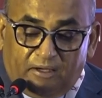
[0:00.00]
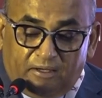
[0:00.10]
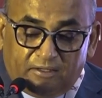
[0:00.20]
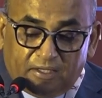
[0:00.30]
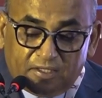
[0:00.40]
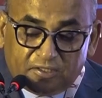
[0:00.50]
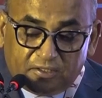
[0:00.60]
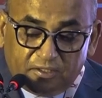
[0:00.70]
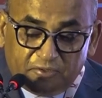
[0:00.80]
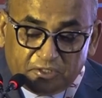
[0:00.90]

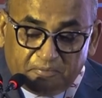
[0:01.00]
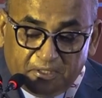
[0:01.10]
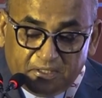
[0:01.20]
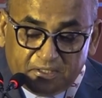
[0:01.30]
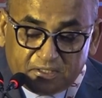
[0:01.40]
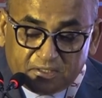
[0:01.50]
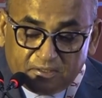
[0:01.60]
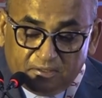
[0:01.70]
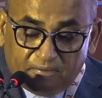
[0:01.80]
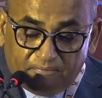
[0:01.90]
Intensity, which means
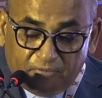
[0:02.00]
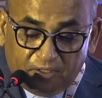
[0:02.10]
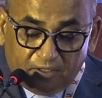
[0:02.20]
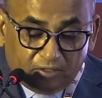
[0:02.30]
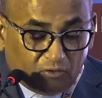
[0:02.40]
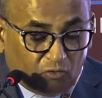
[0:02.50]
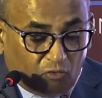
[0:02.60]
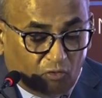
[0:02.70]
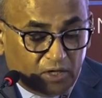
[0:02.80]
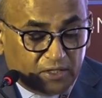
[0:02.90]
the
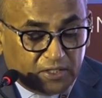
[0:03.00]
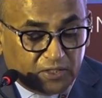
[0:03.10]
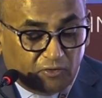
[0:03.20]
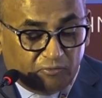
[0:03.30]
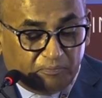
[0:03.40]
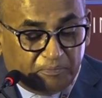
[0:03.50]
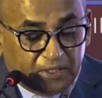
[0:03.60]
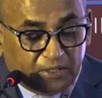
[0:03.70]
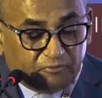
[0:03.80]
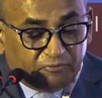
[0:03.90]
quality of
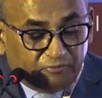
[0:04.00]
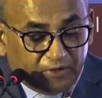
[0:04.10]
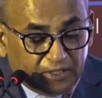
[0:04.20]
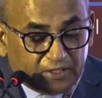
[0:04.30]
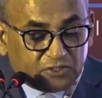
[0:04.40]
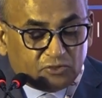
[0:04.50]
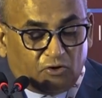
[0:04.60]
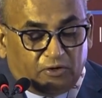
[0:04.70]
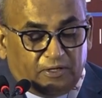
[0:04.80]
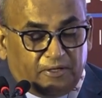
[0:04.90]
being felt
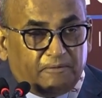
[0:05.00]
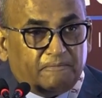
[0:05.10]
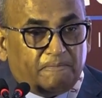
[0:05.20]
strongly,